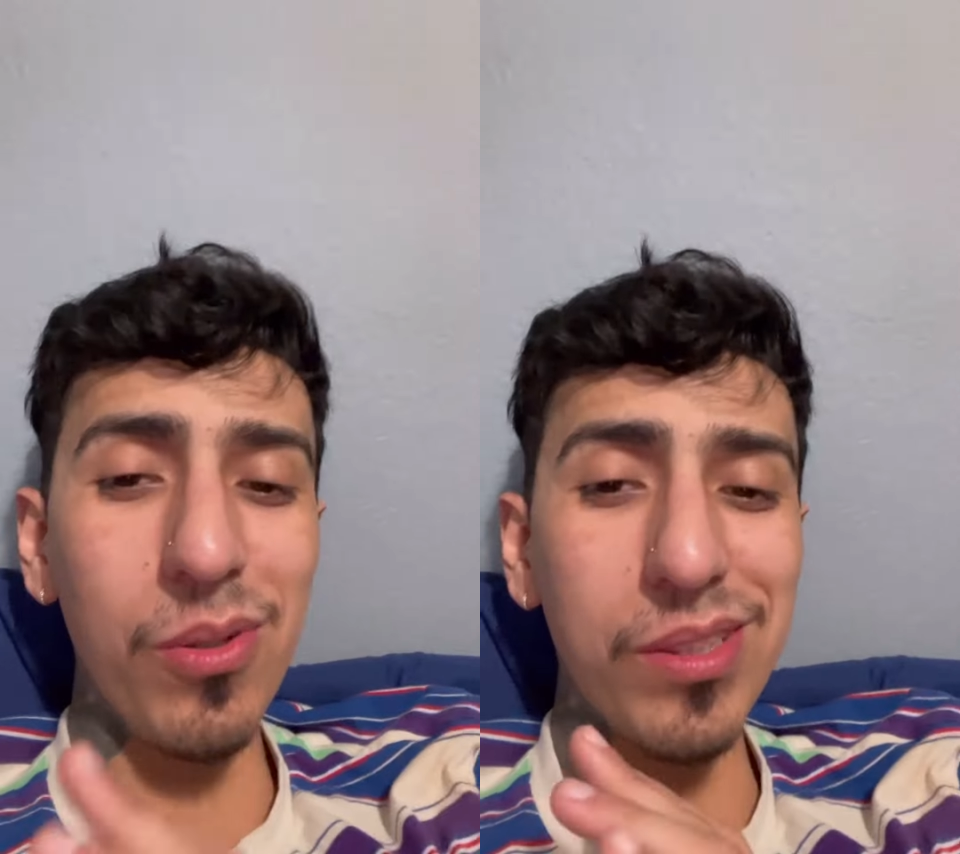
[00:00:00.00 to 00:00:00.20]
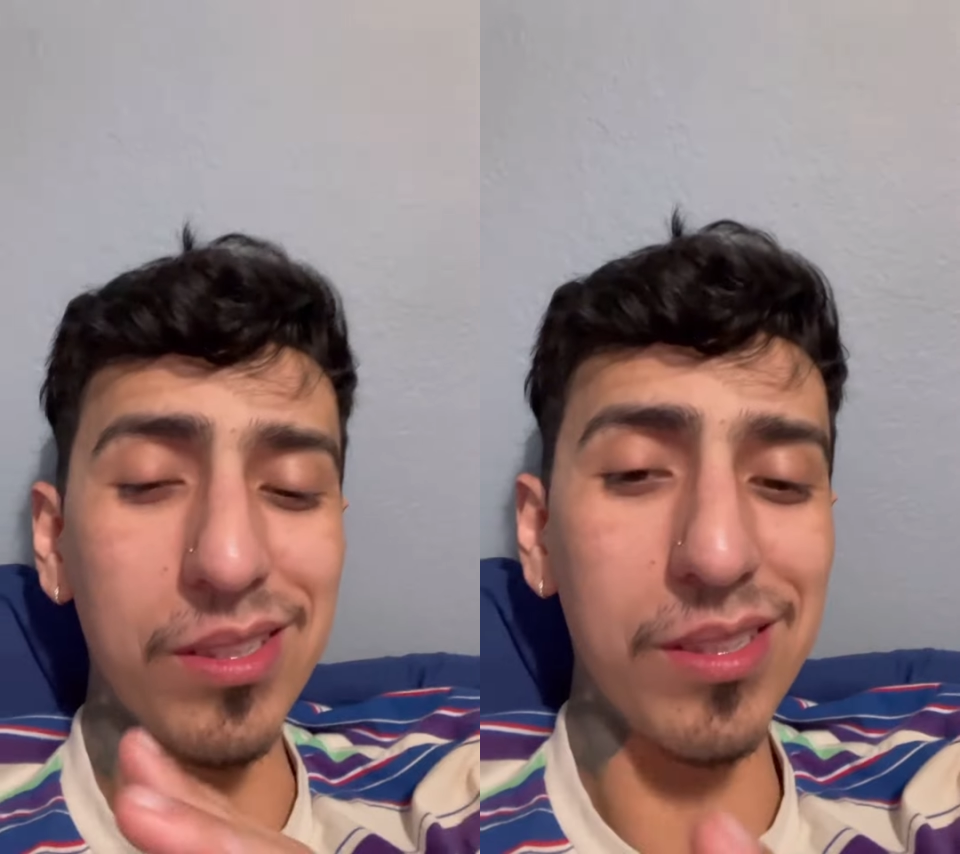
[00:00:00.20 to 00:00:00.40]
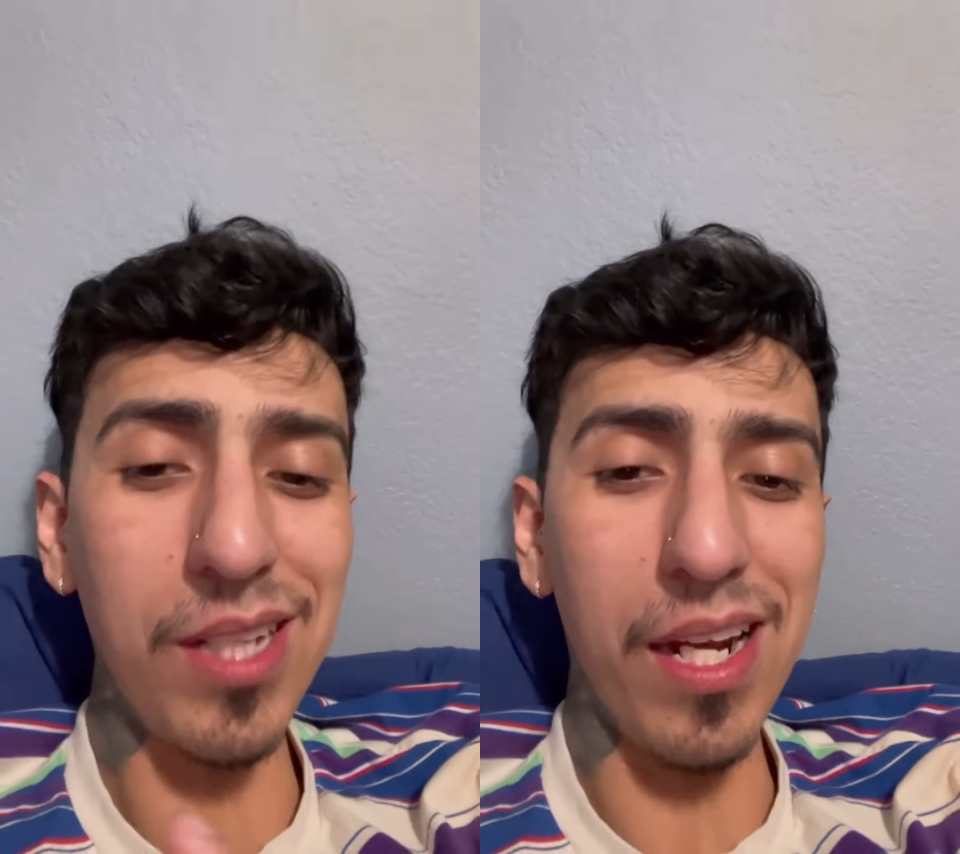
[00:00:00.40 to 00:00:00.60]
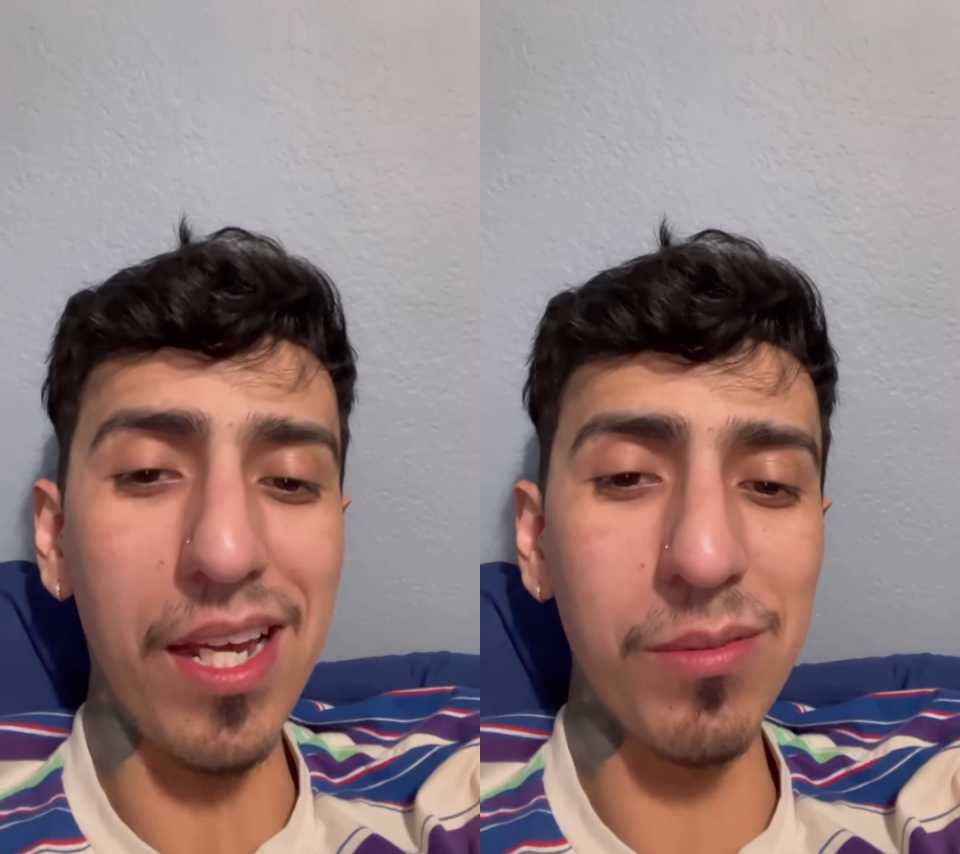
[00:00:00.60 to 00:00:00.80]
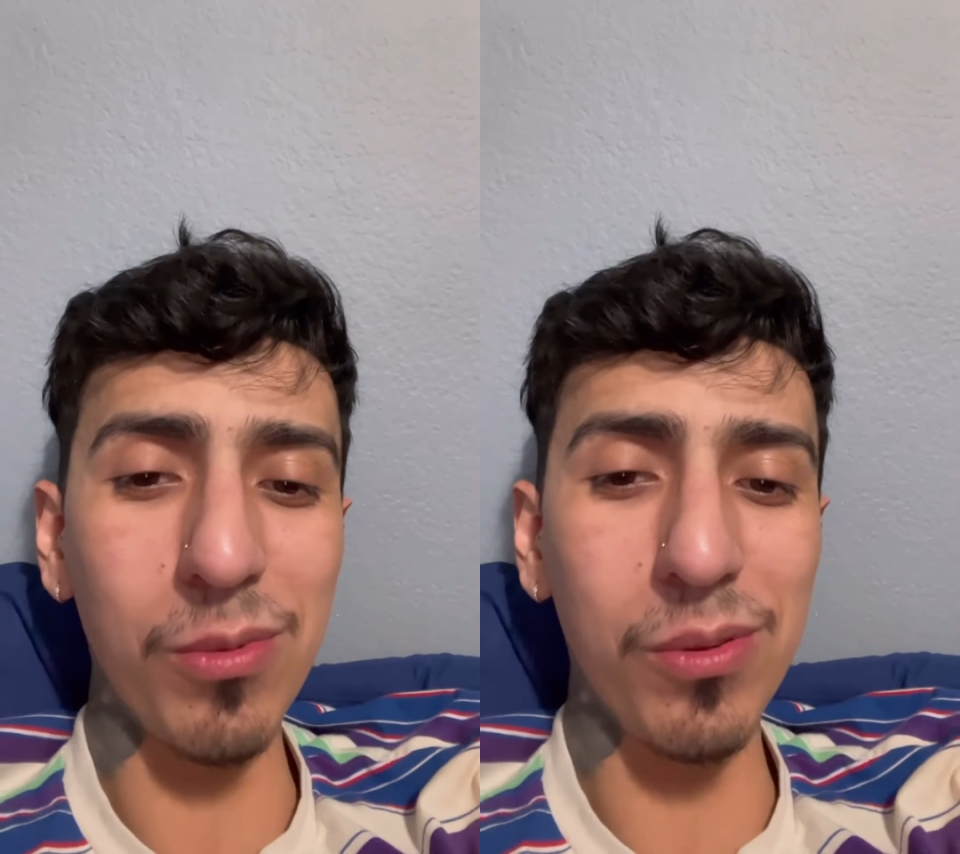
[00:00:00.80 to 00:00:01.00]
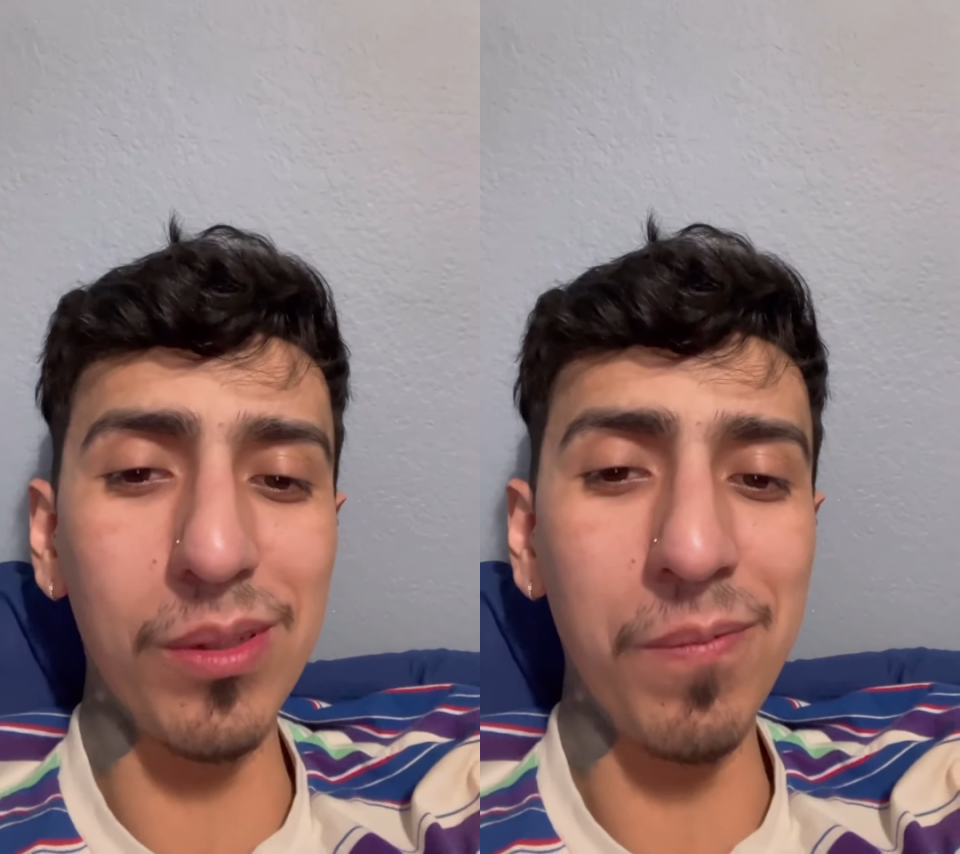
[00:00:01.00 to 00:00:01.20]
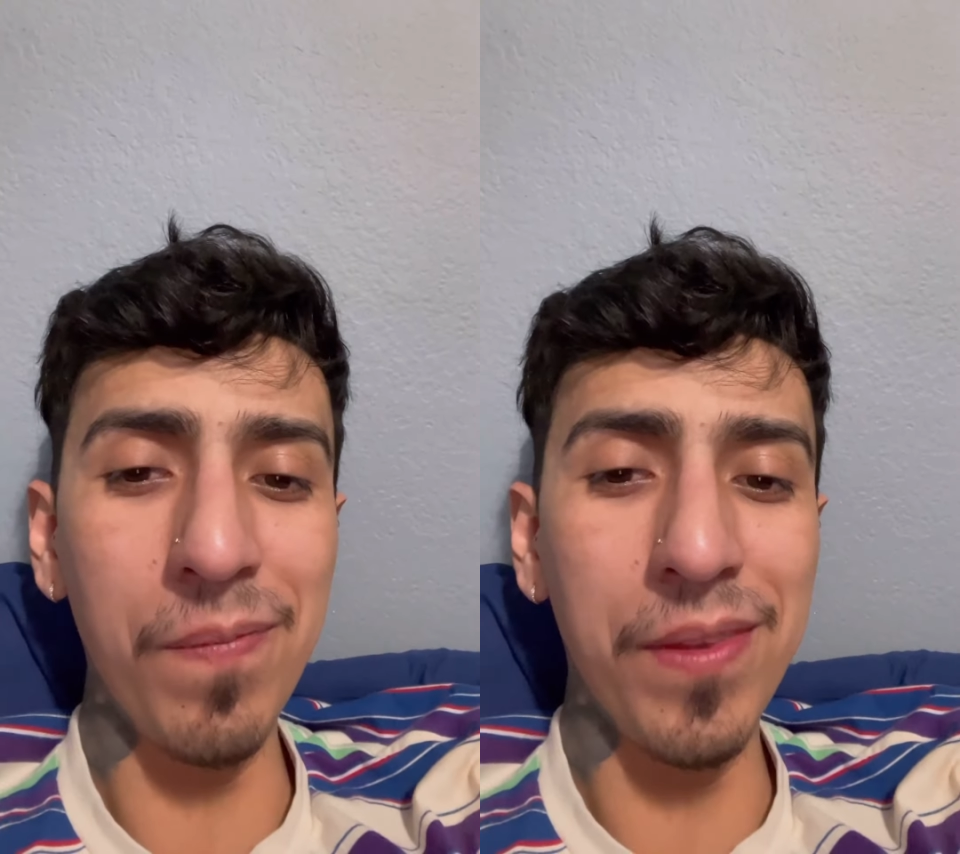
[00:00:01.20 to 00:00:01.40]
it's a sad ass movie.